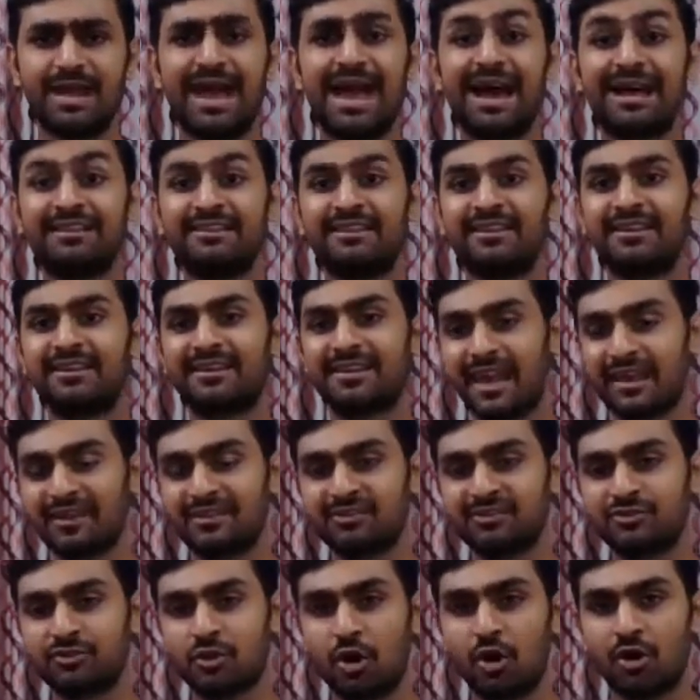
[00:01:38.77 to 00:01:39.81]
And the
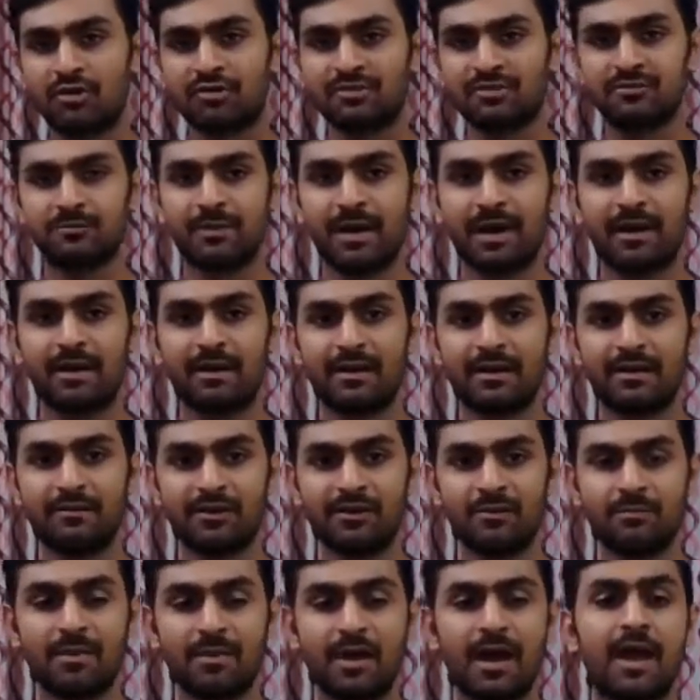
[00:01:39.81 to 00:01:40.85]
guest talks
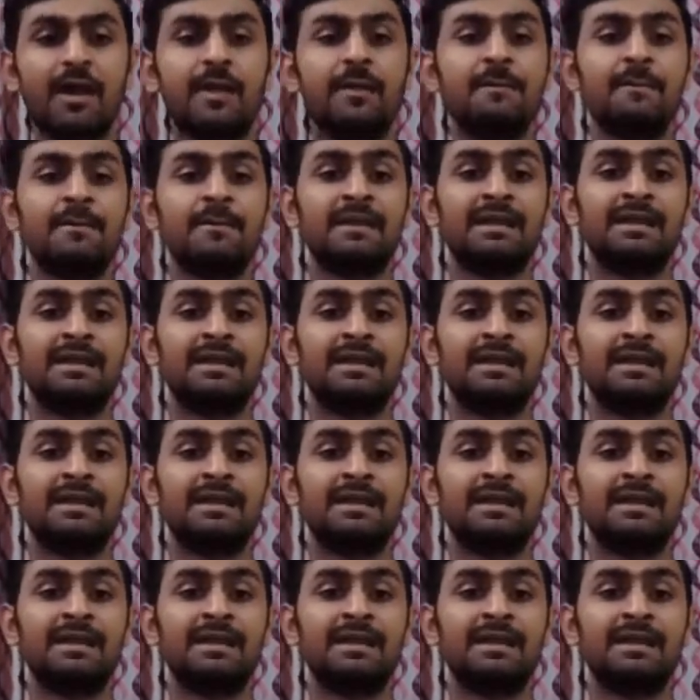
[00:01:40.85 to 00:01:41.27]
given by